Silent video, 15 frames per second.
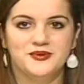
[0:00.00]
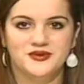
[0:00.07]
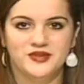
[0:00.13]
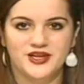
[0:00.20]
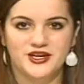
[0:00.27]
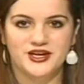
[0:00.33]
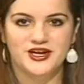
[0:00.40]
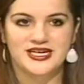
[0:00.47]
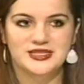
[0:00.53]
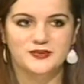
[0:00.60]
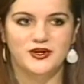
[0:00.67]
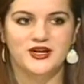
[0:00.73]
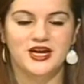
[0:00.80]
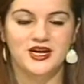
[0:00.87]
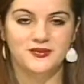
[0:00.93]
Theater is
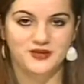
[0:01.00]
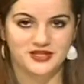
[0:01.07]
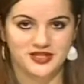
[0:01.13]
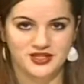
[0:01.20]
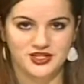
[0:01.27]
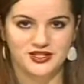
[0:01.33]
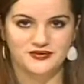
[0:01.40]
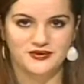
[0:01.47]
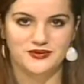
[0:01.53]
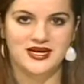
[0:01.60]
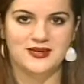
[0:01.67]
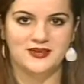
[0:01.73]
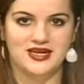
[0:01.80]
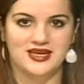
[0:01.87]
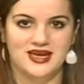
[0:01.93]
putting on a production of
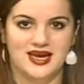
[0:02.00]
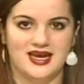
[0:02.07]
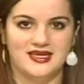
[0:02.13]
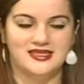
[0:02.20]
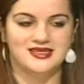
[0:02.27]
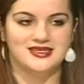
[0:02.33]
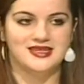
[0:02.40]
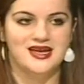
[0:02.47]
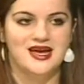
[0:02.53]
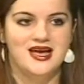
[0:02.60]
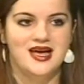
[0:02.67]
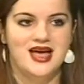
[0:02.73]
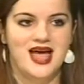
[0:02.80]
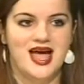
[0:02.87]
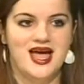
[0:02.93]
Arabian Nights.
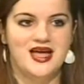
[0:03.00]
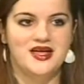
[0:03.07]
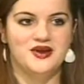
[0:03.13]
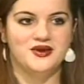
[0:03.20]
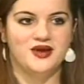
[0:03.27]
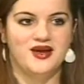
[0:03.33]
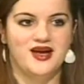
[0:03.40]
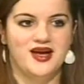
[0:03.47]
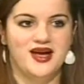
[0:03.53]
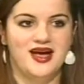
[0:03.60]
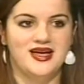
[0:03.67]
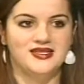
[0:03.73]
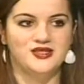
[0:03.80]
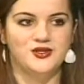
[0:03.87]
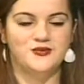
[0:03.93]
And
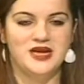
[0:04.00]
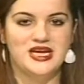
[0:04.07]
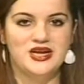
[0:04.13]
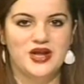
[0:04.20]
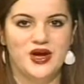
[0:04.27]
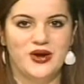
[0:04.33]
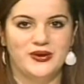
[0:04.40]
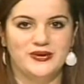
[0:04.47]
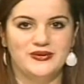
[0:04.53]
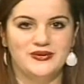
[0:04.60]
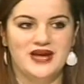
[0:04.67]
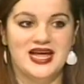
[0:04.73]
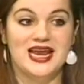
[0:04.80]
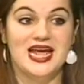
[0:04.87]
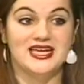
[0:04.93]
as you may know,
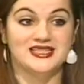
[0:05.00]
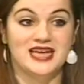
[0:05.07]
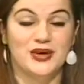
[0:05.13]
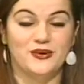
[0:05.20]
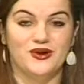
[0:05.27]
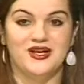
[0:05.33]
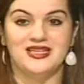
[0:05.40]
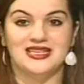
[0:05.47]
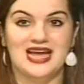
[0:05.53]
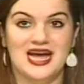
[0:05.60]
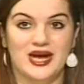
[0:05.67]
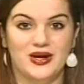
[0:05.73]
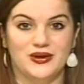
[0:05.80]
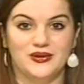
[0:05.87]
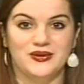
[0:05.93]
and as I will
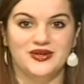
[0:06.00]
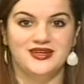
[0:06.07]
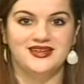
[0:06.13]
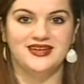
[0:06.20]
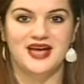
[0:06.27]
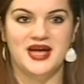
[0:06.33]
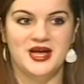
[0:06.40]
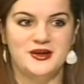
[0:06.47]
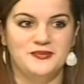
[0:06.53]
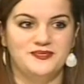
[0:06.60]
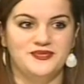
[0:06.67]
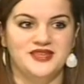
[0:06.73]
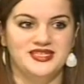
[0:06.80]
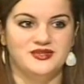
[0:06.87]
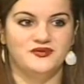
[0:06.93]
allow
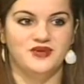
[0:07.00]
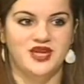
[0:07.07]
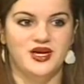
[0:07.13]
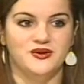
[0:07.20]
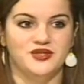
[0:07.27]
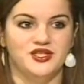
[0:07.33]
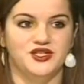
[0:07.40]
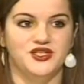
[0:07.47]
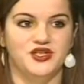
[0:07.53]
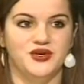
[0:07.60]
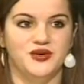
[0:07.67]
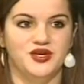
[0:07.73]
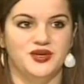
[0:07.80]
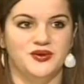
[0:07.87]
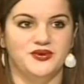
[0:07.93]
this video to show
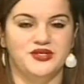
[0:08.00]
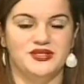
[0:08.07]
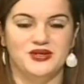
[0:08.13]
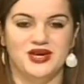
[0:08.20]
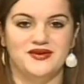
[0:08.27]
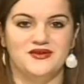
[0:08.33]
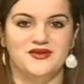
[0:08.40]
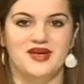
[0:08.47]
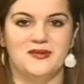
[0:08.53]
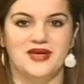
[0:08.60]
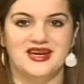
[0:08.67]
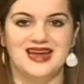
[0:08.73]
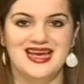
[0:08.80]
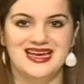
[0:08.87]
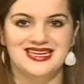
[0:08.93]
you, the story of
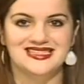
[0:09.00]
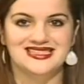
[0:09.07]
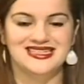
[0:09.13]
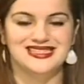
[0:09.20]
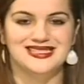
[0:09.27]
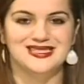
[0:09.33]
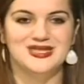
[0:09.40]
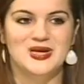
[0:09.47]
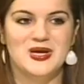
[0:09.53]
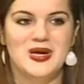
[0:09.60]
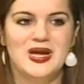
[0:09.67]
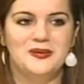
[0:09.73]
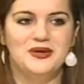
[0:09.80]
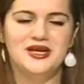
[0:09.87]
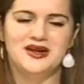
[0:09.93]
Arabian Nights is
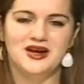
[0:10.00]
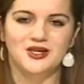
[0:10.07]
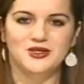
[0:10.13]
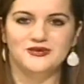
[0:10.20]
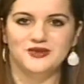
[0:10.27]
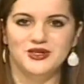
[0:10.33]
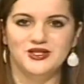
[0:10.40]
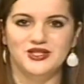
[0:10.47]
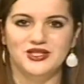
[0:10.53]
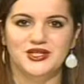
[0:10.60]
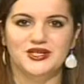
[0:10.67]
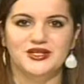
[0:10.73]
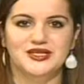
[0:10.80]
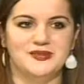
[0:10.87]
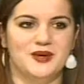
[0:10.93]
pretty
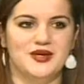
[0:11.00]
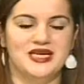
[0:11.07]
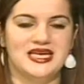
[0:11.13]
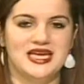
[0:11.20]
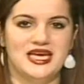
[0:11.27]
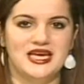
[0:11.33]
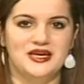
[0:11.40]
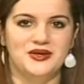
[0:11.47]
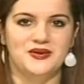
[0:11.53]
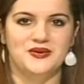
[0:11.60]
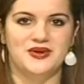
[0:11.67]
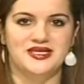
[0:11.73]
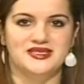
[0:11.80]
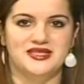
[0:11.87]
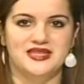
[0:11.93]
controversial. It's about a king who
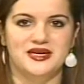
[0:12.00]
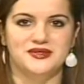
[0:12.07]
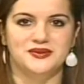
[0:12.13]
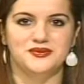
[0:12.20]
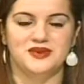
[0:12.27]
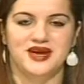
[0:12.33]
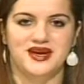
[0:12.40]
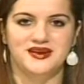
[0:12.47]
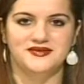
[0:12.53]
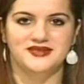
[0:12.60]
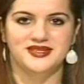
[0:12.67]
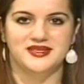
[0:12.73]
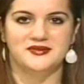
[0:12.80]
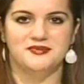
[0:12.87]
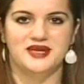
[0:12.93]
has 1,000 wives
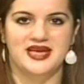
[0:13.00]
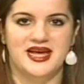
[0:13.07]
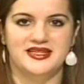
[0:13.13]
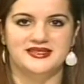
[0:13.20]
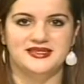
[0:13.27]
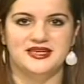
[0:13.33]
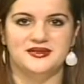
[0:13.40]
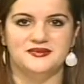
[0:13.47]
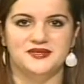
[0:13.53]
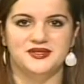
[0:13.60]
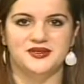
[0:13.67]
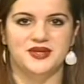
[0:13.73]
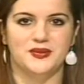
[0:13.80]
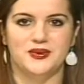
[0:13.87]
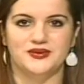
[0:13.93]
and beheads them so
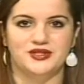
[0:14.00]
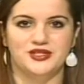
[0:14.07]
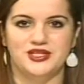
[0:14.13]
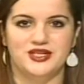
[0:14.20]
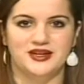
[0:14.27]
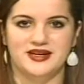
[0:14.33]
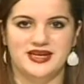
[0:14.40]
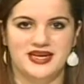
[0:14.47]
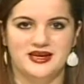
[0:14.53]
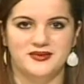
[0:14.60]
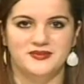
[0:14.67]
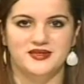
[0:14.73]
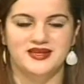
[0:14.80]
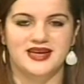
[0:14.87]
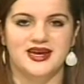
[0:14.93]
they won't cheat on
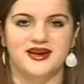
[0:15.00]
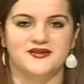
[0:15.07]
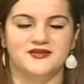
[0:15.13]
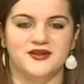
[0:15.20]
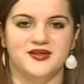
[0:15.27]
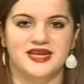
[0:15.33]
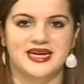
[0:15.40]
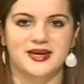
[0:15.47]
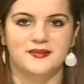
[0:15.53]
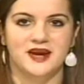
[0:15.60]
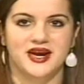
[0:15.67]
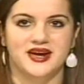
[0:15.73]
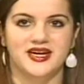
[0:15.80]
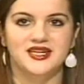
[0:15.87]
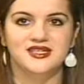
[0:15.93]
him the night after they get
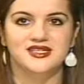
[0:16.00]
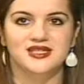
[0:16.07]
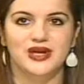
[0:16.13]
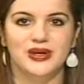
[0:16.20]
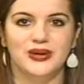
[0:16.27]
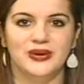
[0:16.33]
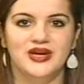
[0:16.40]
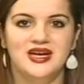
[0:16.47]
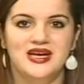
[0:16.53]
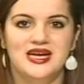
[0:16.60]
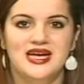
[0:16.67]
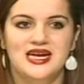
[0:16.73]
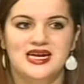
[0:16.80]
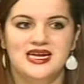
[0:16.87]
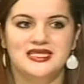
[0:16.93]
married. So
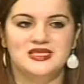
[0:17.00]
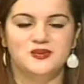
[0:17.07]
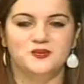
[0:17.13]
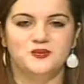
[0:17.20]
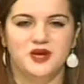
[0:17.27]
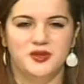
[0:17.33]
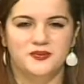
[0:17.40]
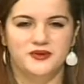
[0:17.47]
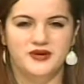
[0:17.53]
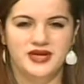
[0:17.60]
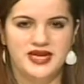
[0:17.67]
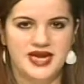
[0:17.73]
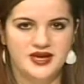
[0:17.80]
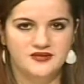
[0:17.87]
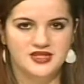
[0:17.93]
it's a pretty
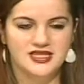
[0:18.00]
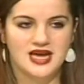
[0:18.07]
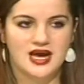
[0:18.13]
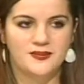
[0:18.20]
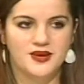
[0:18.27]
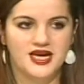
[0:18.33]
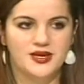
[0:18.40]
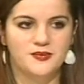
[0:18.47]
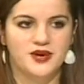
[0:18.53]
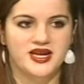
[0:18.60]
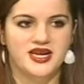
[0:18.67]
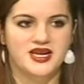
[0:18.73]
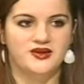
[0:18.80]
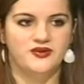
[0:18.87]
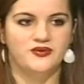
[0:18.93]
heavy topic, but
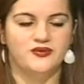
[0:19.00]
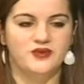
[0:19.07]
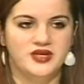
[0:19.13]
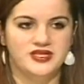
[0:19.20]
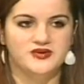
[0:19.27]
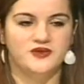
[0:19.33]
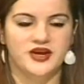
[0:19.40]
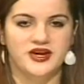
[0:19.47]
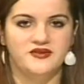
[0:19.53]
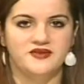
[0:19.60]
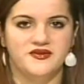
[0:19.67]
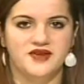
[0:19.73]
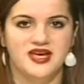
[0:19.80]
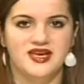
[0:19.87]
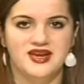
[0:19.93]
it is very
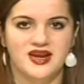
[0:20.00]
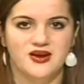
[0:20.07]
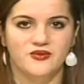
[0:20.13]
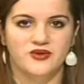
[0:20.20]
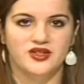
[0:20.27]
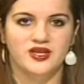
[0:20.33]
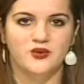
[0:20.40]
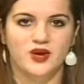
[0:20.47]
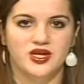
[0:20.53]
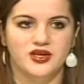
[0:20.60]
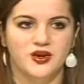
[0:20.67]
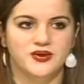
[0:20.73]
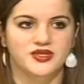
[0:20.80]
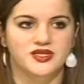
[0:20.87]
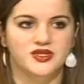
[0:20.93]
vivid and a really
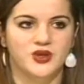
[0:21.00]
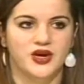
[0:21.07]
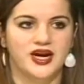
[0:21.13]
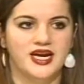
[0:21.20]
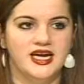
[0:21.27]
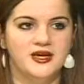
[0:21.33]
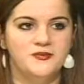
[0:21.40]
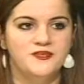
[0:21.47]
well-known story.